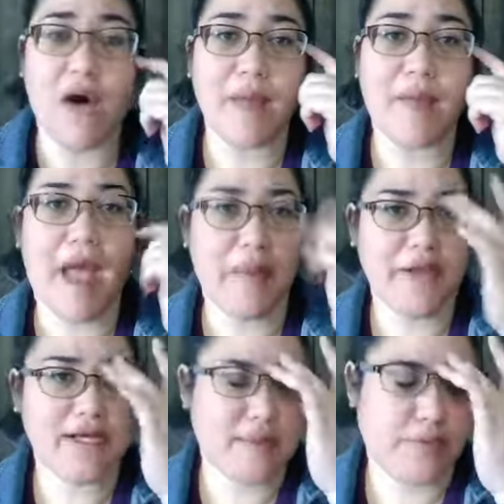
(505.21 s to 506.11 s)
I'm
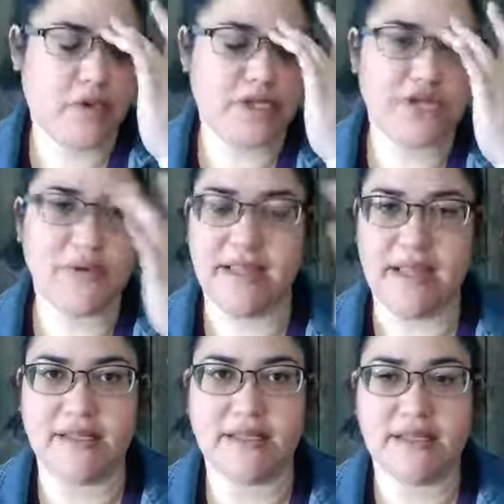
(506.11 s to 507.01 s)
happy to support you in
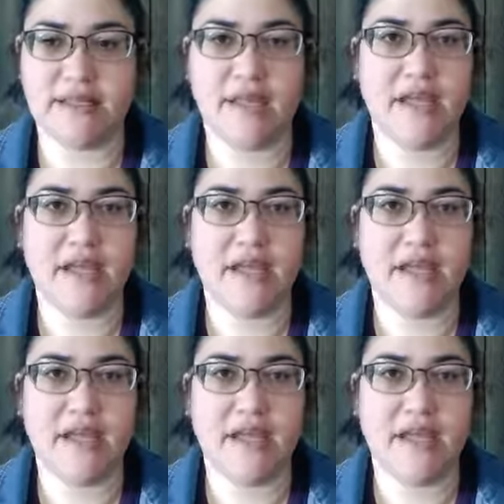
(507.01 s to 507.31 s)
this.